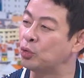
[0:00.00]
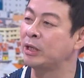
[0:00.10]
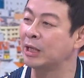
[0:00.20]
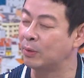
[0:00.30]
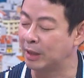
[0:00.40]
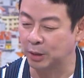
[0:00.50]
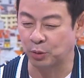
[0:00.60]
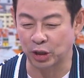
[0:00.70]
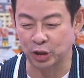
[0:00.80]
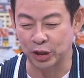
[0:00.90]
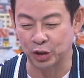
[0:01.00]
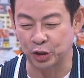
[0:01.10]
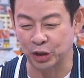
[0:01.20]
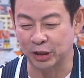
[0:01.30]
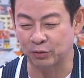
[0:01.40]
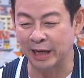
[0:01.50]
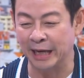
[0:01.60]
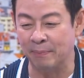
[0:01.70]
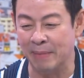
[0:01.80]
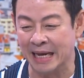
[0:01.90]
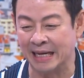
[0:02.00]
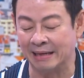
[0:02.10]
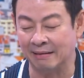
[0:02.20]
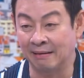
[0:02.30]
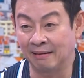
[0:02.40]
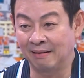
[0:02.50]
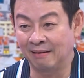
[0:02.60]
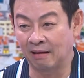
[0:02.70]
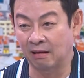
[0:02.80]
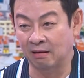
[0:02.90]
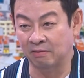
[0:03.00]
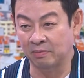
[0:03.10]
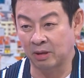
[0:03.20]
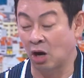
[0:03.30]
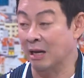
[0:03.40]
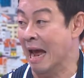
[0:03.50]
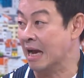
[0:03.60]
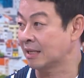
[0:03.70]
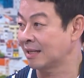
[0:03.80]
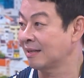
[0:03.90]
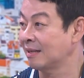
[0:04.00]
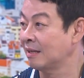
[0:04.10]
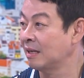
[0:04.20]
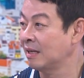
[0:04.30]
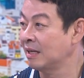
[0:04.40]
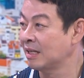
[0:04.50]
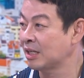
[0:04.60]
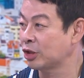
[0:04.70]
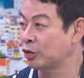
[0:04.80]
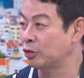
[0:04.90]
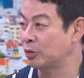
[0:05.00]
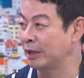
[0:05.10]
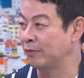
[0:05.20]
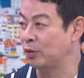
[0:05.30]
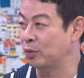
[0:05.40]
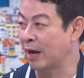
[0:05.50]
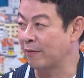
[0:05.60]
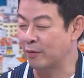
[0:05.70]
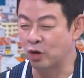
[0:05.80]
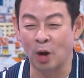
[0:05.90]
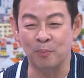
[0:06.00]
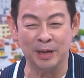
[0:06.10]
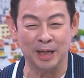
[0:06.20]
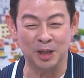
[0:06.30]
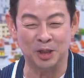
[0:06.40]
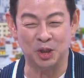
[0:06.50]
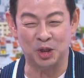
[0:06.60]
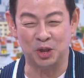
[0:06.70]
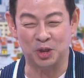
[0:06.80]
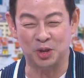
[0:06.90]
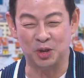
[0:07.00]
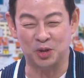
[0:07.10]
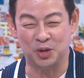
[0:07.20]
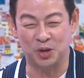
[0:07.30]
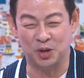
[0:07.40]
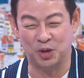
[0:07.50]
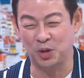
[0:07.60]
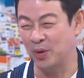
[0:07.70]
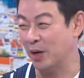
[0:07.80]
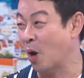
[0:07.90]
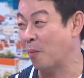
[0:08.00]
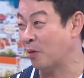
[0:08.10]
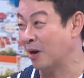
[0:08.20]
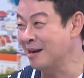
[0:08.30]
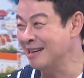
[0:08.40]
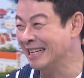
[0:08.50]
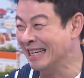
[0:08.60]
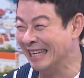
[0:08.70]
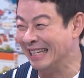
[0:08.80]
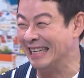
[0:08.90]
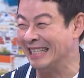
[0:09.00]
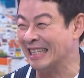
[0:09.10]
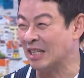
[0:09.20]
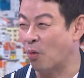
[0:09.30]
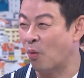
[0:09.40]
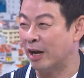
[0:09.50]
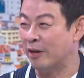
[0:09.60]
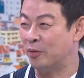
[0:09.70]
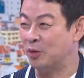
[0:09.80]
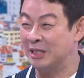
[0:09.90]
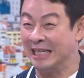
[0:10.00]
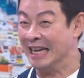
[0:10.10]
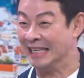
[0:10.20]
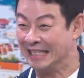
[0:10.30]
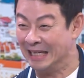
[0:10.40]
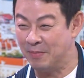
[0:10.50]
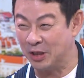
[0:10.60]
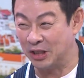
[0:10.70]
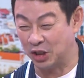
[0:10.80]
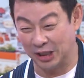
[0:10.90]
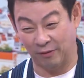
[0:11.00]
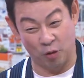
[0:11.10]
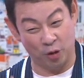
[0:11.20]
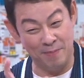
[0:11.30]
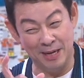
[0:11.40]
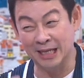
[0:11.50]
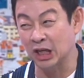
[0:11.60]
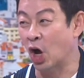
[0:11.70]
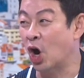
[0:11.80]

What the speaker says: here with this production is to just really make it connect. So if you have not been to an opera, this is a wonderful taster because it's just 40 minutes long.